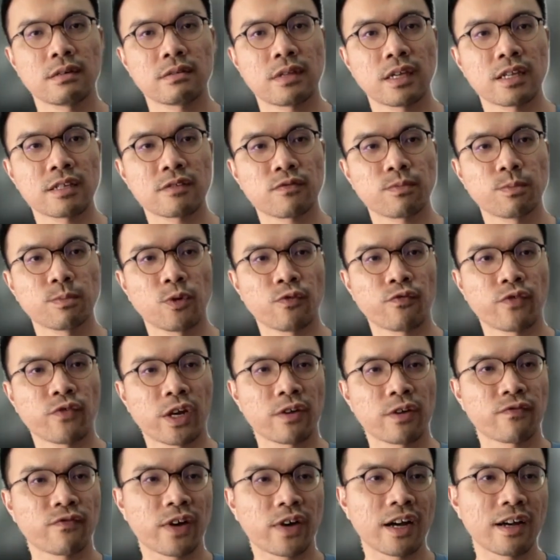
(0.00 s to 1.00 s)
Things move
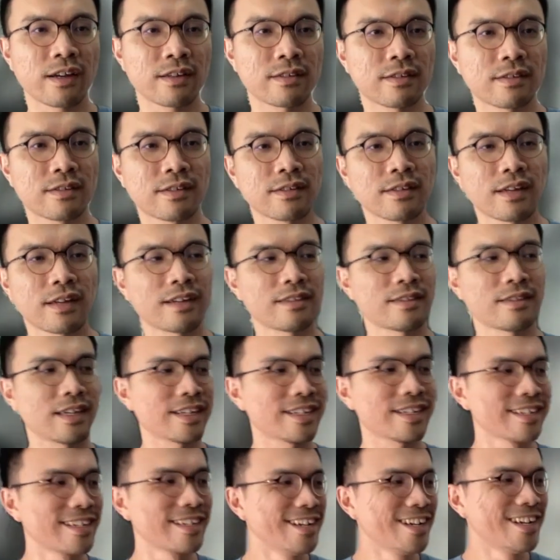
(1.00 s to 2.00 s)
very fast. I
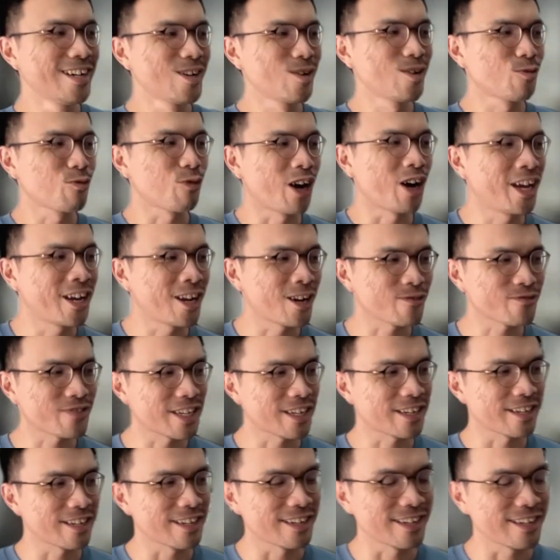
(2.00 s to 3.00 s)
think one of
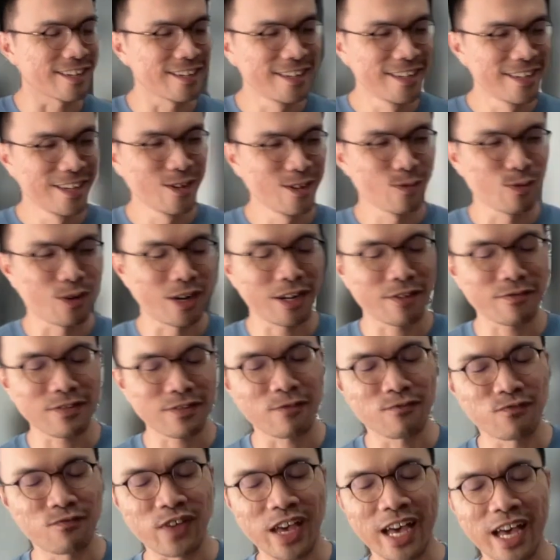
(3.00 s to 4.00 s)
the
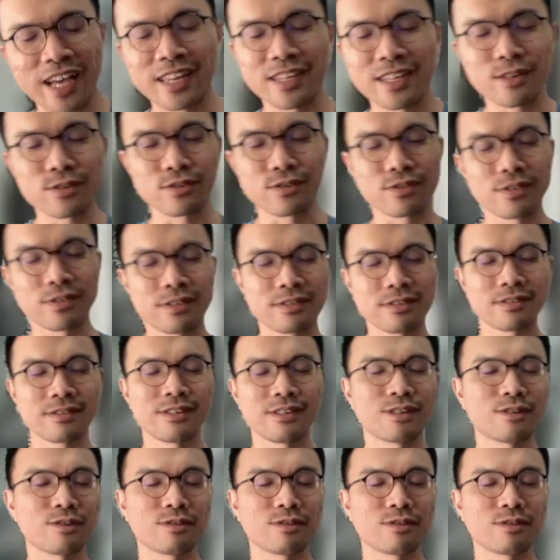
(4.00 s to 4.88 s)
values,